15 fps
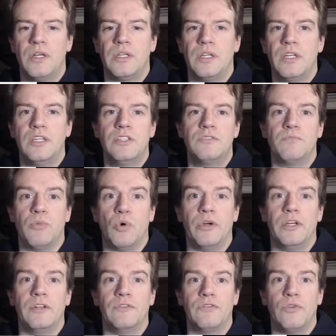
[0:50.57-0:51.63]
What is
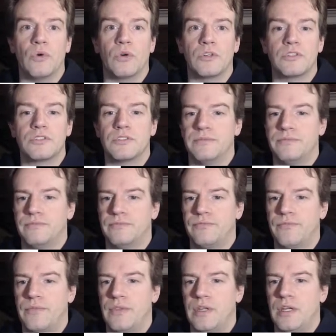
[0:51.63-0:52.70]
buoyant force?
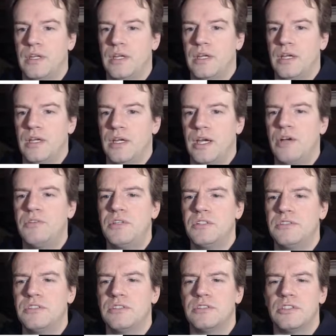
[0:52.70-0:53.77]
How
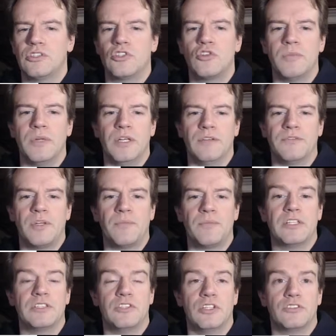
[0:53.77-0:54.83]
does it determine if
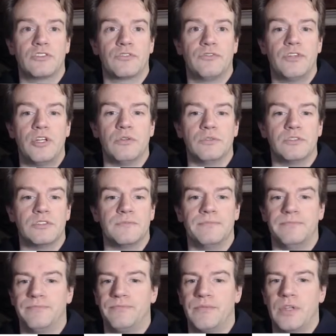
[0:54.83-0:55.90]
something sinks or
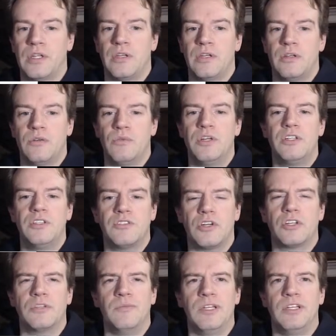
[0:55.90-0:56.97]
floats? What
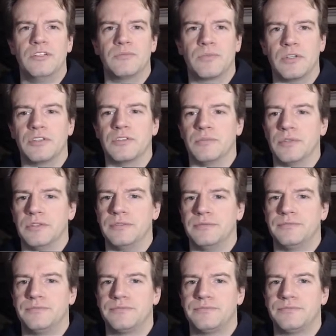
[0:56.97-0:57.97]
is Archimedes' principle?